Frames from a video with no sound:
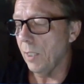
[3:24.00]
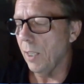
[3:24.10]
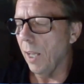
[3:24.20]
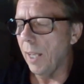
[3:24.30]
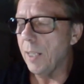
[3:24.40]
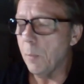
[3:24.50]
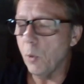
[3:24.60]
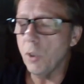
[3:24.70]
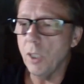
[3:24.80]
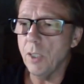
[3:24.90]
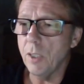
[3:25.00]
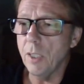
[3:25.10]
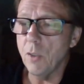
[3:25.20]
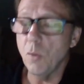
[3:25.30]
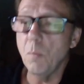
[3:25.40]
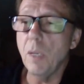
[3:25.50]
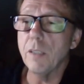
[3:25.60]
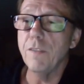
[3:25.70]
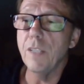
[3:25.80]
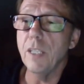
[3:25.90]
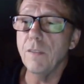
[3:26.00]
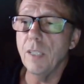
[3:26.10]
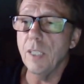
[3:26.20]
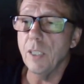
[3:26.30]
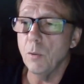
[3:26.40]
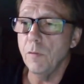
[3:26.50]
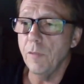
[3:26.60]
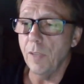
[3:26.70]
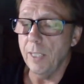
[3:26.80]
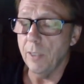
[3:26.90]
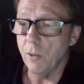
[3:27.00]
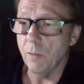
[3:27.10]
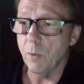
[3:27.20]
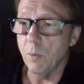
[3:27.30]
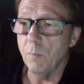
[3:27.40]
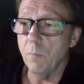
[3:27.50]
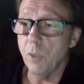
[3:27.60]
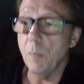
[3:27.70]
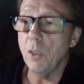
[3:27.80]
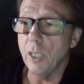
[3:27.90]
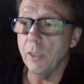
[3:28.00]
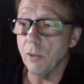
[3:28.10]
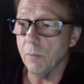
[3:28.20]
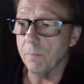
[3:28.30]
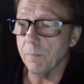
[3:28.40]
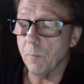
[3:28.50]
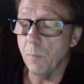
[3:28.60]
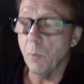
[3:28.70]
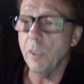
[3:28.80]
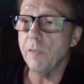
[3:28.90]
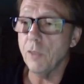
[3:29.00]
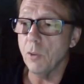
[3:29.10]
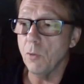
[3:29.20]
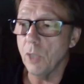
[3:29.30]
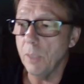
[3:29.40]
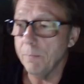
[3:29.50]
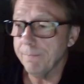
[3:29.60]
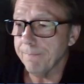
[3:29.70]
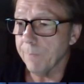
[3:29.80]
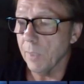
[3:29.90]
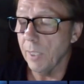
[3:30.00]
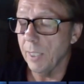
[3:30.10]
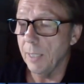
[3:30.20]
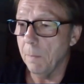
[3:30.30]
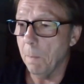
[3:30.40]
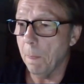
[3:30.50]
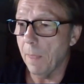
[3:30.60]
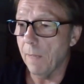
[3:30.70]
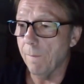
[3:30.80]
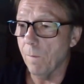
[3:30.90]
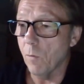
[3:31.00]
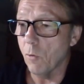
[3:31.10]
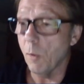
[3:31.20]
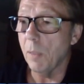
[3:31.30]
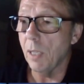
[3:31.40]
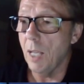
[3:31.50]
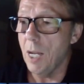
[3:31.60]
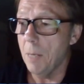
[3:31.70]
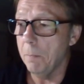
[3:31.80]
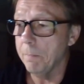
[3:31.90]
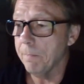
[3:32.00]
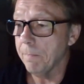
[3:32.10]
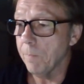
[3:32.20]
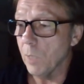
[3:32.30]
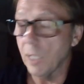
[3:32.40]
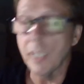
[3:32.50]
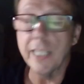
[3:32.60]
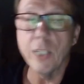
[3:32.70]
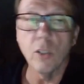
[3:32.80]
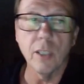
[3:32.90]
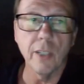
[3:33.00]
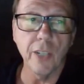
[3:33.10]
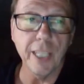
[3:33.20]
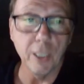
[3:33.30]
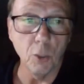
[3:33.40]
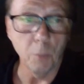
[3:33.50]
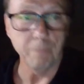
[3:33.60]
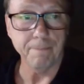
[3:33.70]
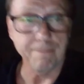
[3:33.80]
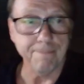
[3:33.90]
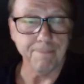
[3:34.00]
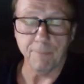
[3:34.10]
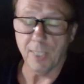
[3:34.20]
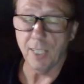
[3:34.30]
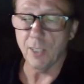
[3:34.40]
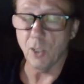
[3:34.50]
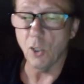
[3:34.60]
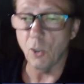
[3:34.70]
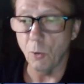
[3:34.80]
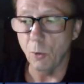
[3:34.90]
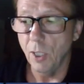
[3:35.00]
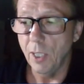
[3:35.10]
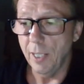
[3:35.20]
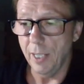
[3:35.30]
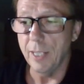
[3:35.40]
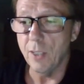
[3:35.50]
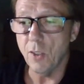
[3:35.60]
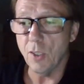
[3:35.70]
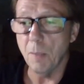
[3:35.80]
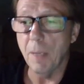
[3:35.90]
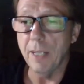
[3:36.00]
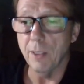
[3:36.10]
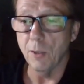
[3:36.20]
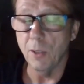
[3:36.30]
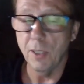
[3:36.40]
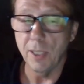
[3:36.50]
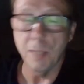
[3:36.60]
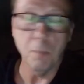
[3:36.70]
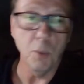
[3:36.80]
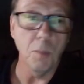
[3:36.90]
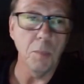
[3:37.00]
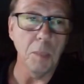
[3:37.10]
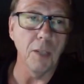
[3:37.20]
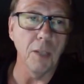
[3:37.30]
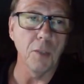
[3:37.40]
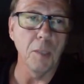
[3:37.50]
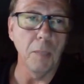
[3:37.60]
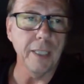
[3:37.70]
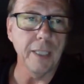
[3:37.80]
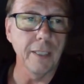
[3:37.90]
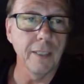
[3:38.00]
in the process of this, going back to very, very good friends. So Jimmy Shanks, my wife Susie, Robin Lamb, Leon Larego are all instrumental in putting me back on a bike.